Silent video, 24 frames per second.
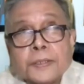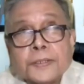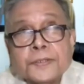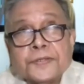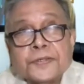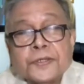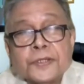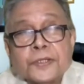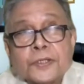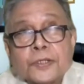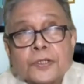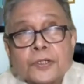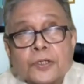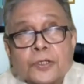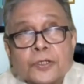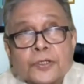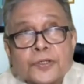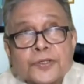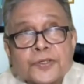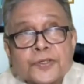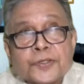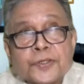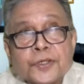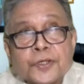it
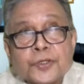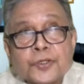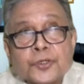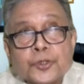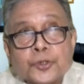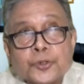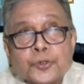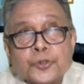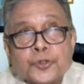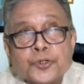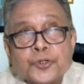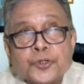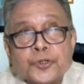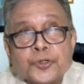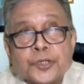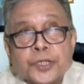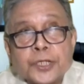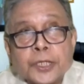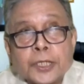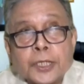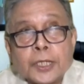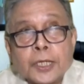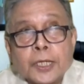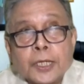
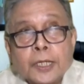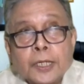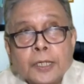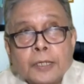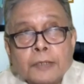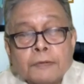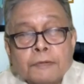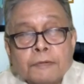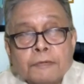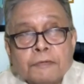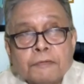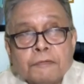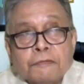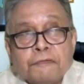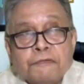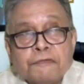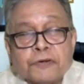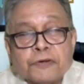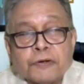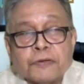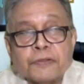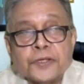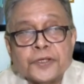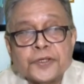constitutional
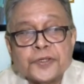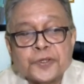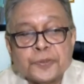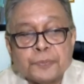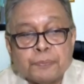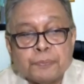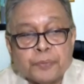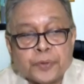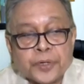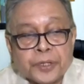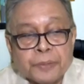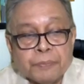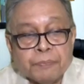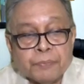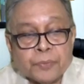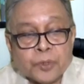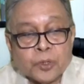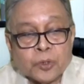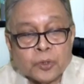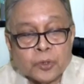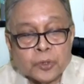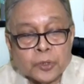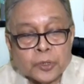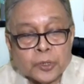for the Supreme
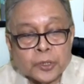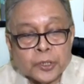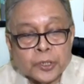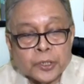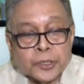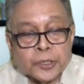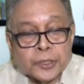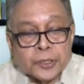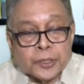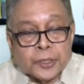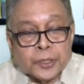Court